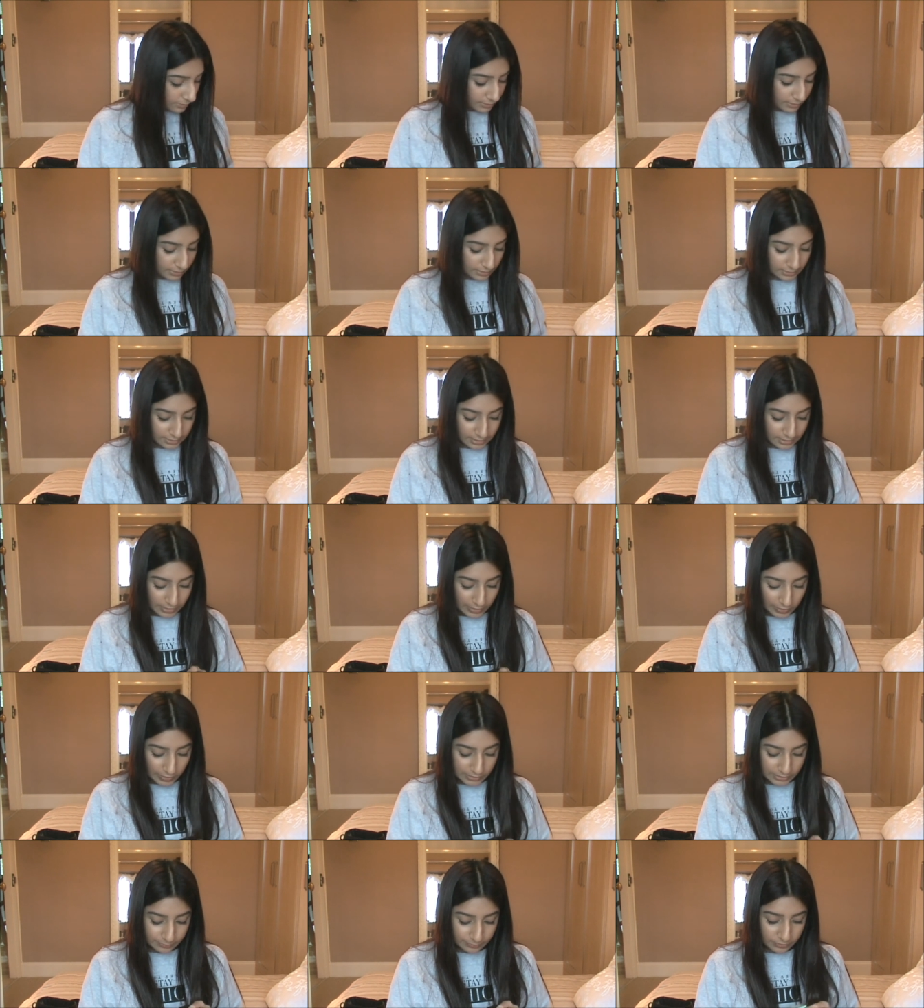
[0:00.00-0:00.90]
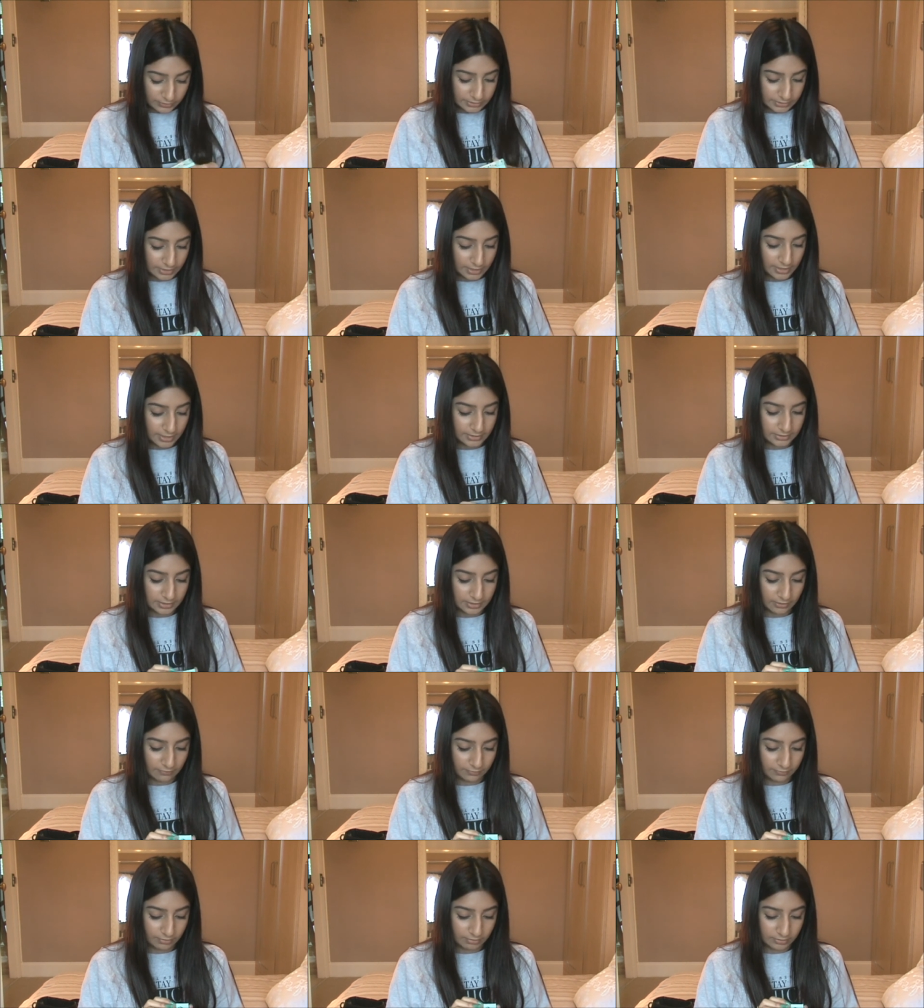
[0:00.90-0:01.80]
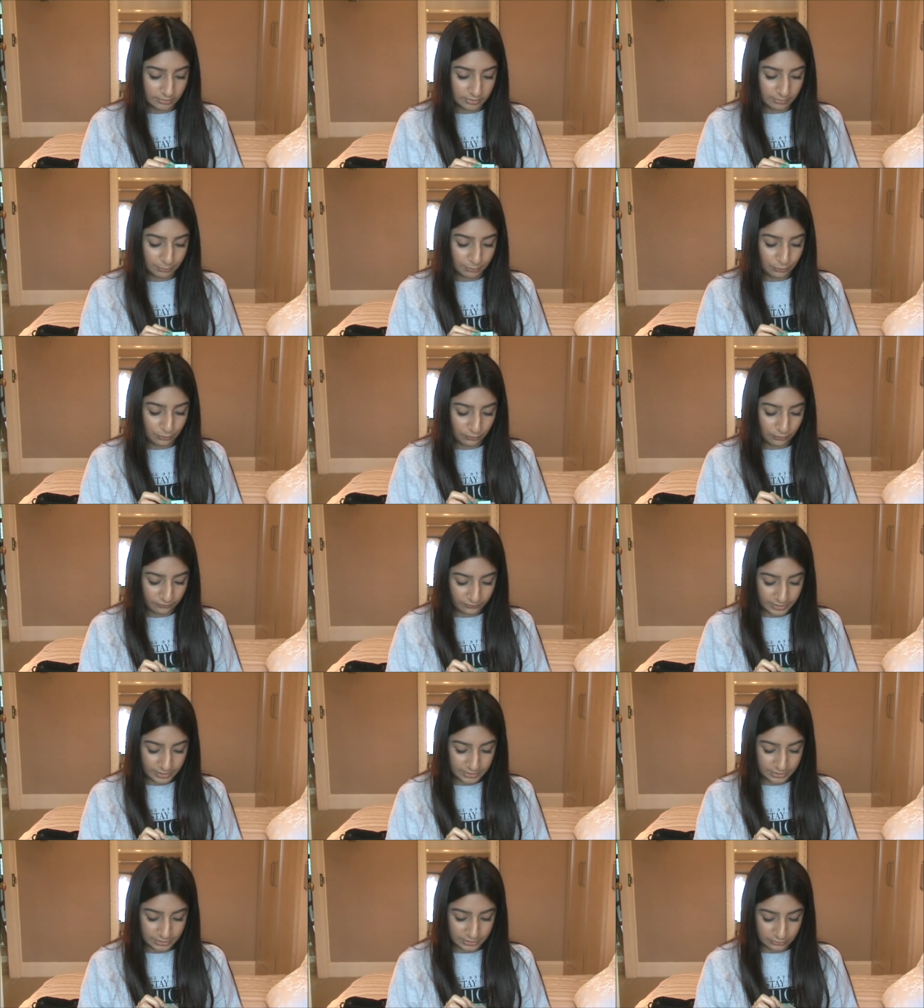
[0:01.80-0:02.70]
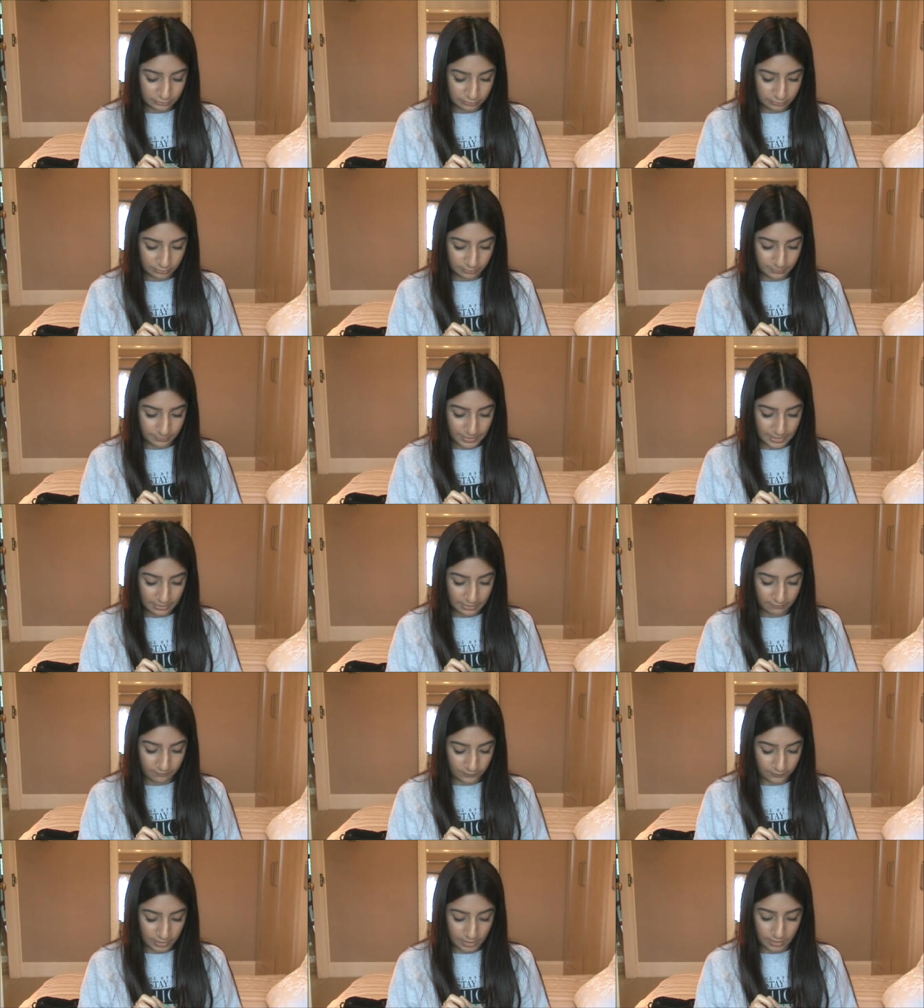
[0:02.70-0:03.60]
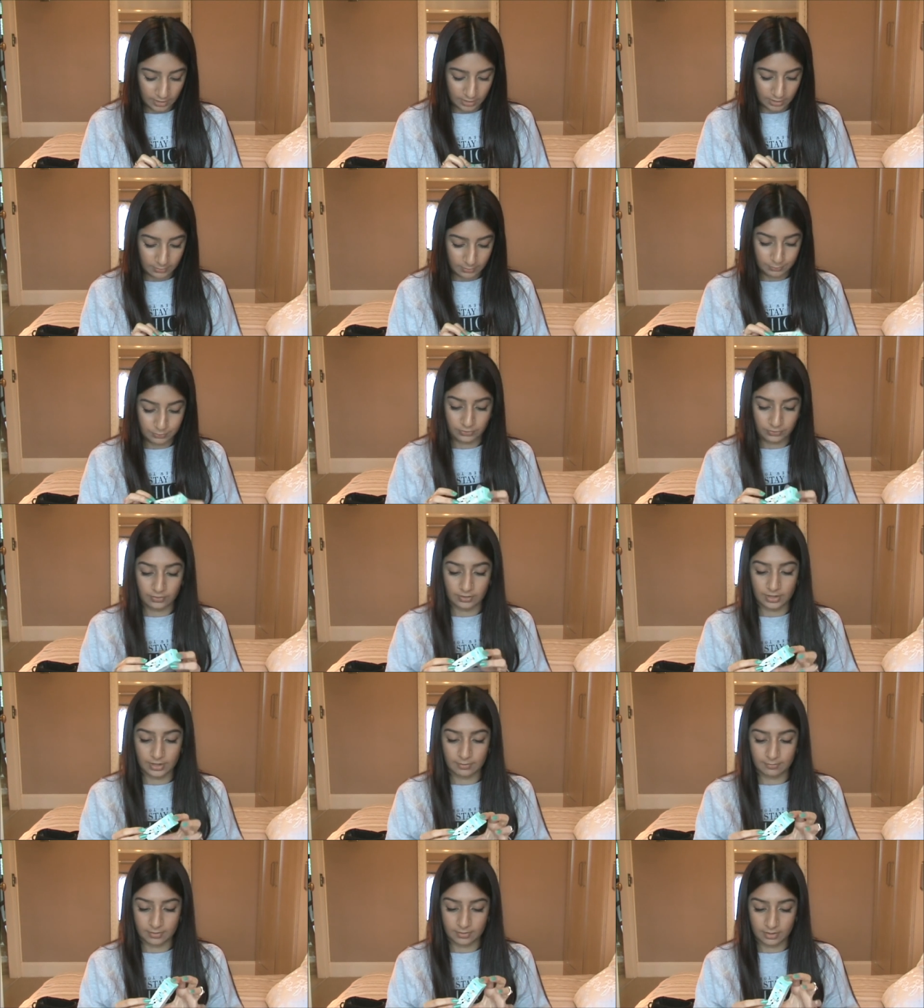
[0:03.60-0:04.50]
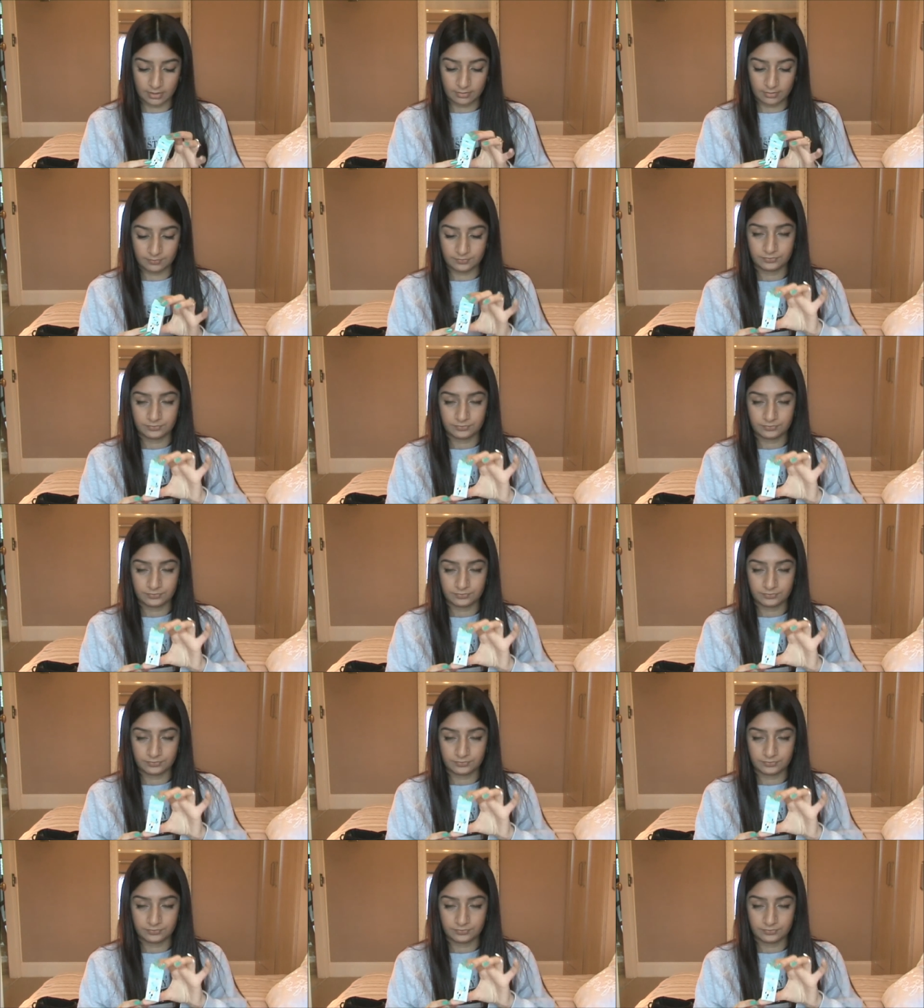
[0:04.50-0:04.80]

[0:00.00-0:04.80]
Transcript: And the last product, I've got the Porefessional Benefit Primer,